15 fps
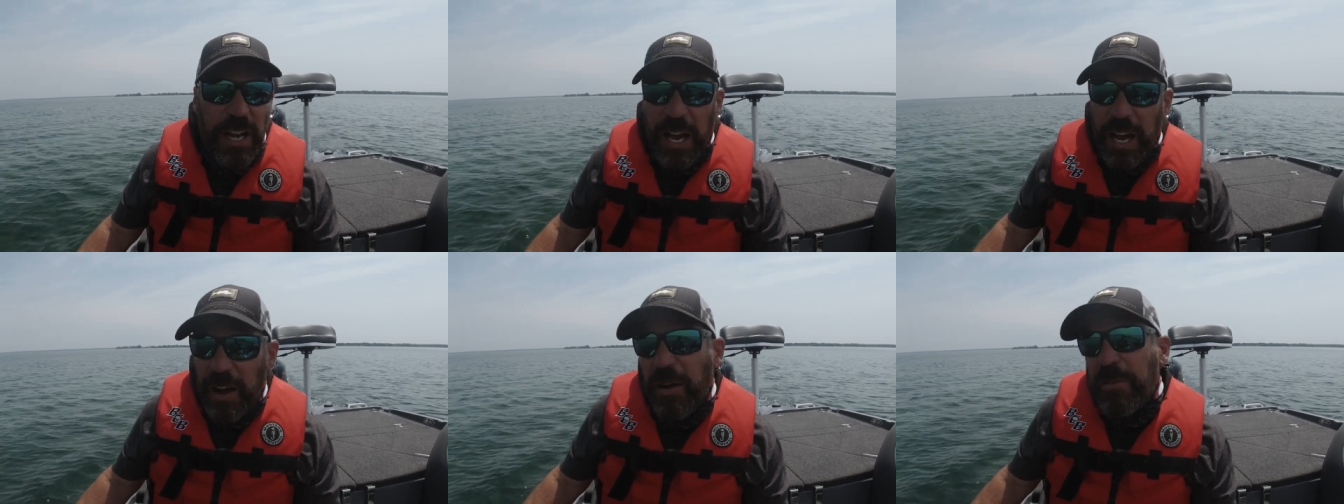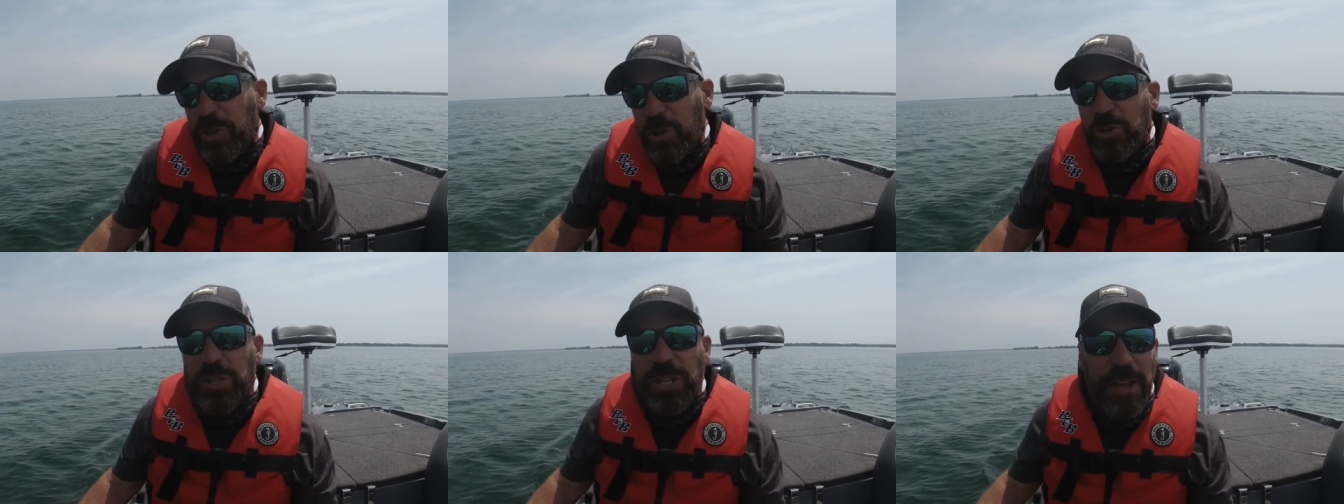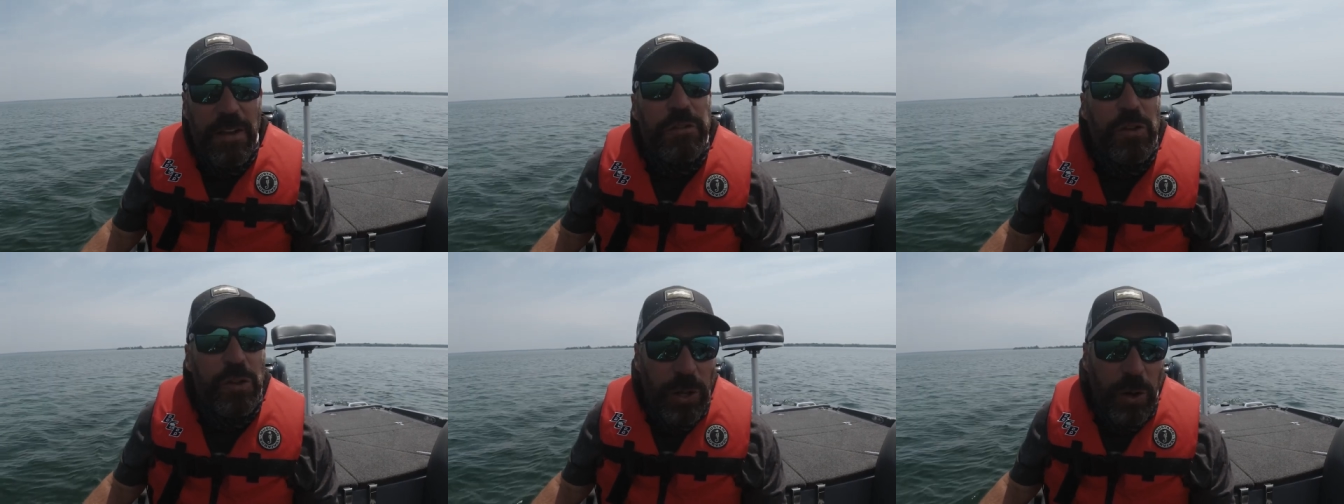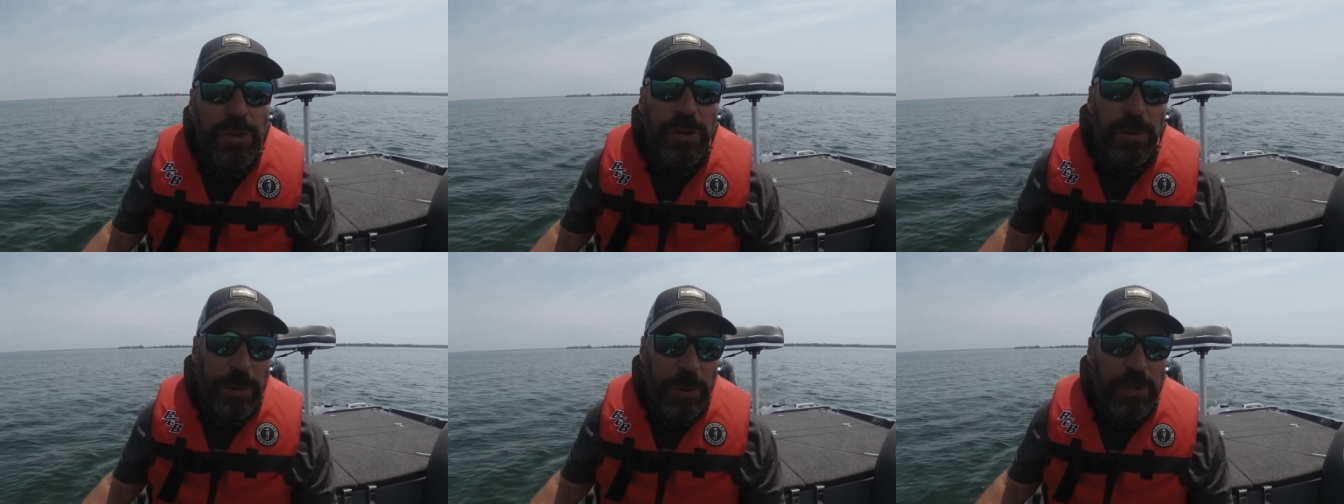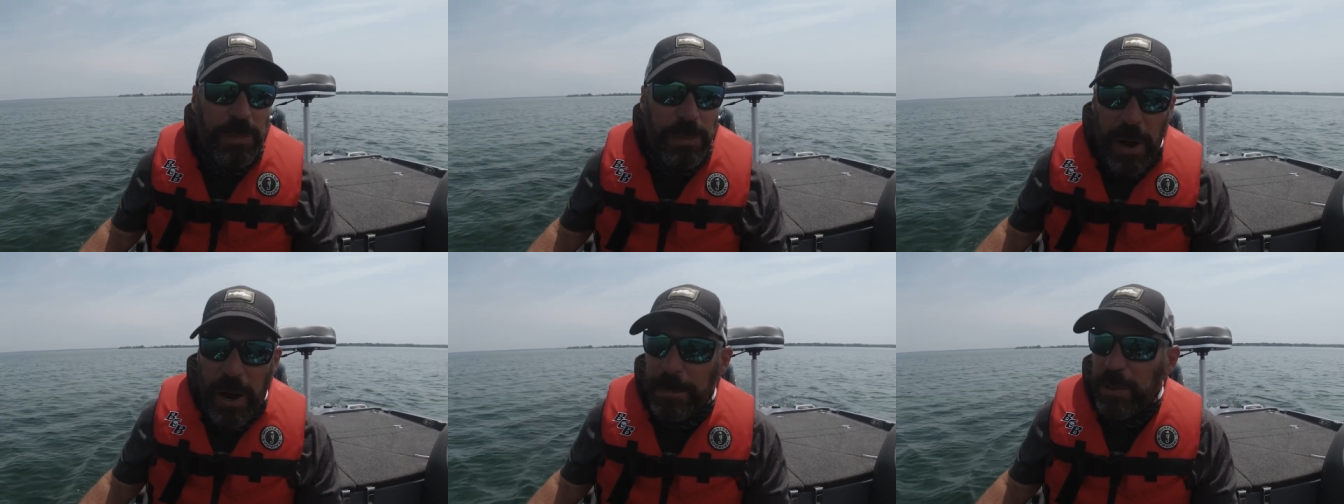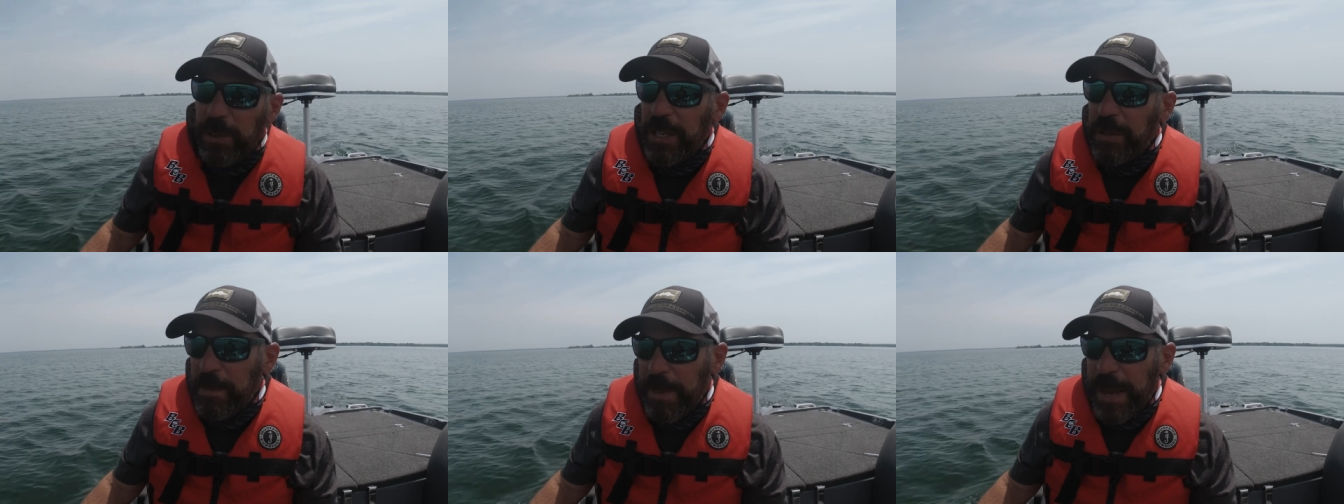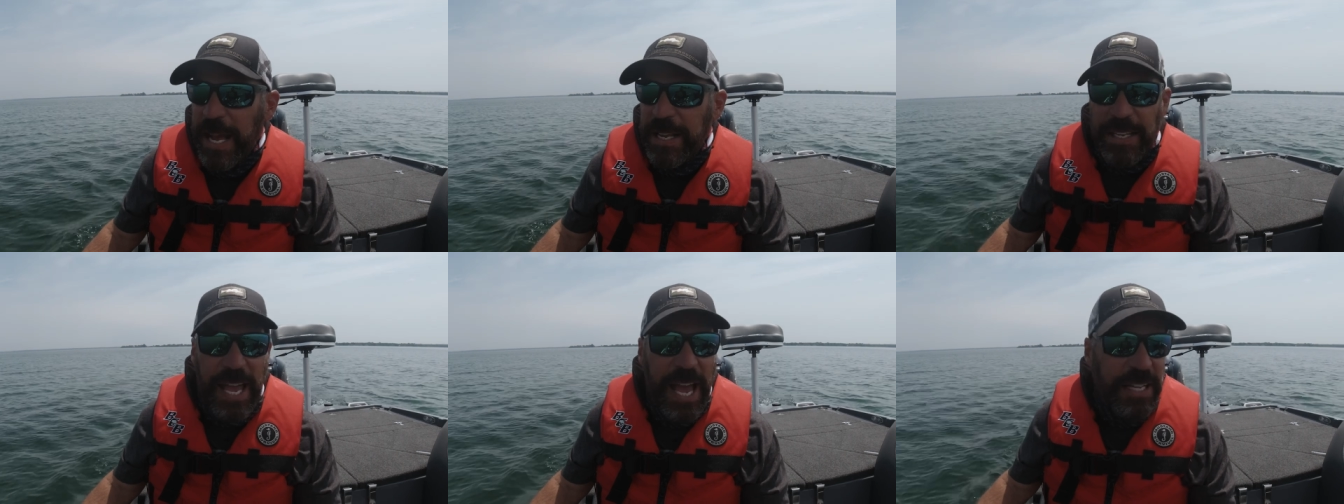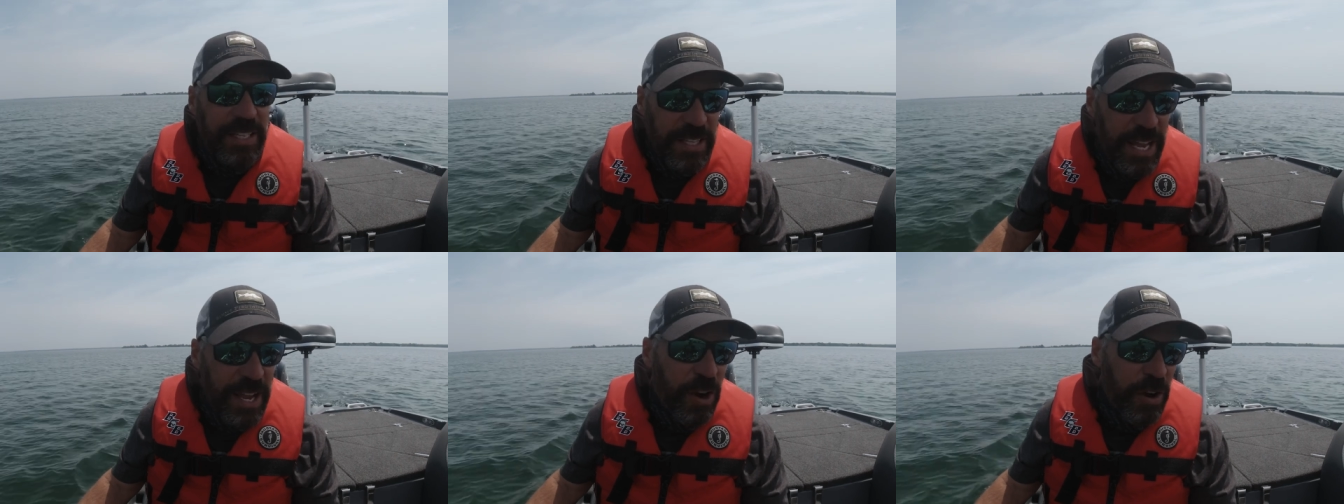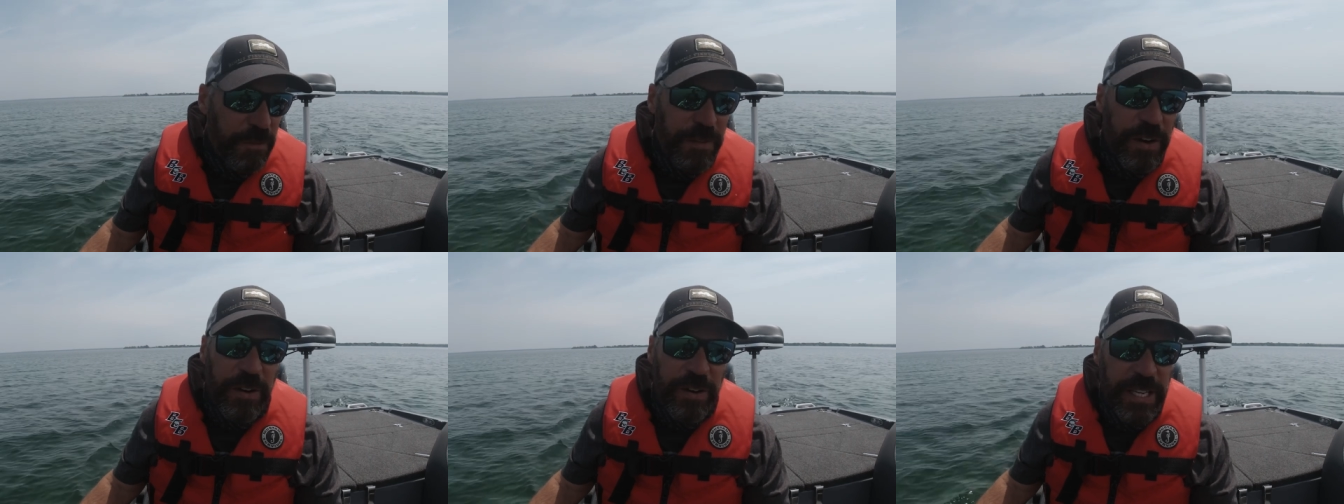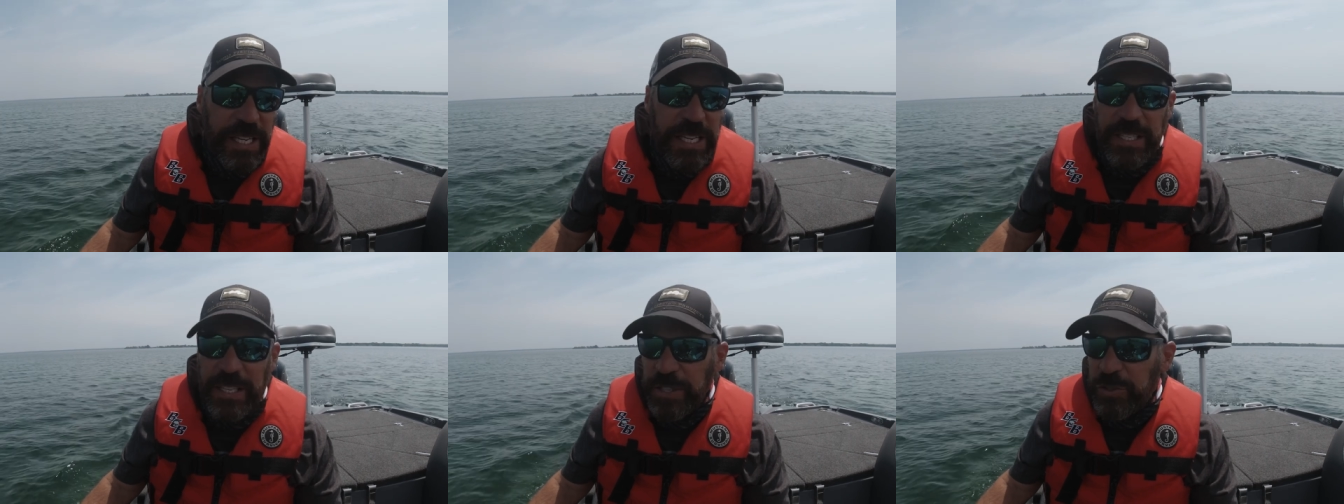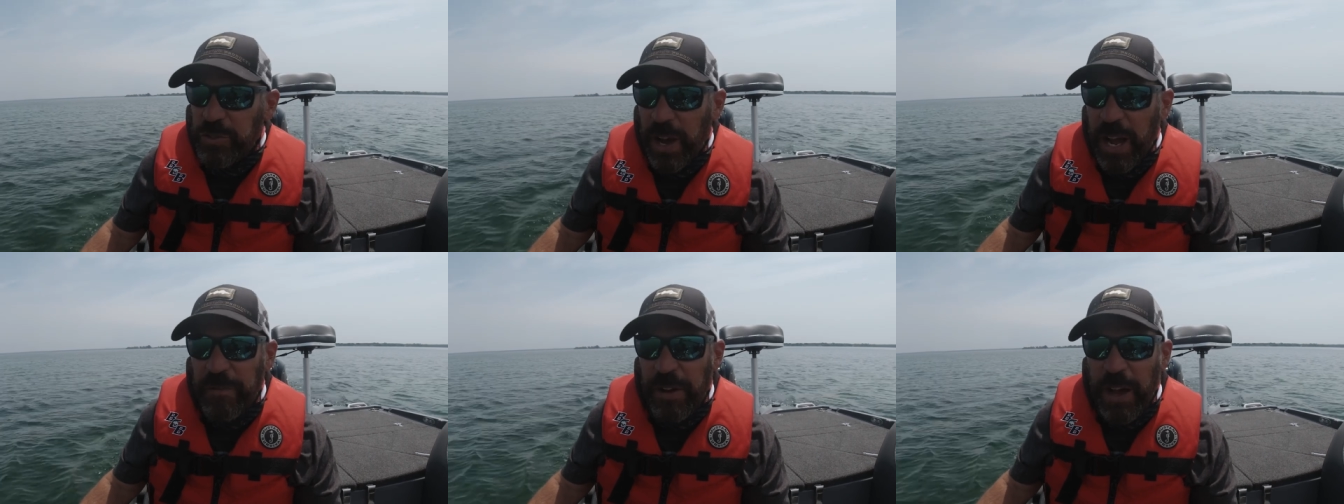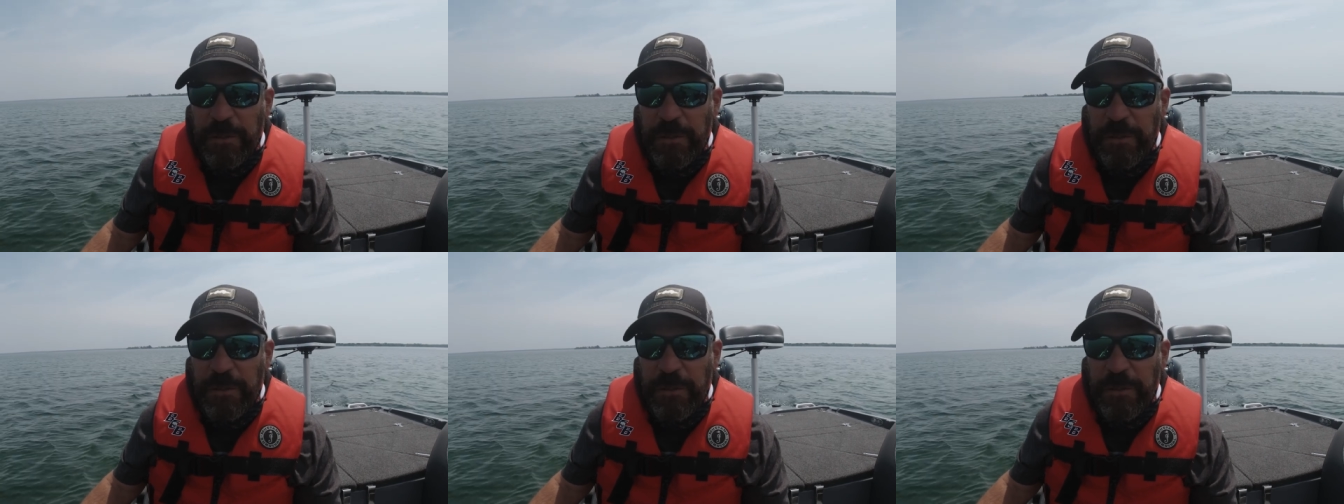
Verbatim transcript: uh, usually if you load your boats properly, the Bass Cats, they are very easy to drive.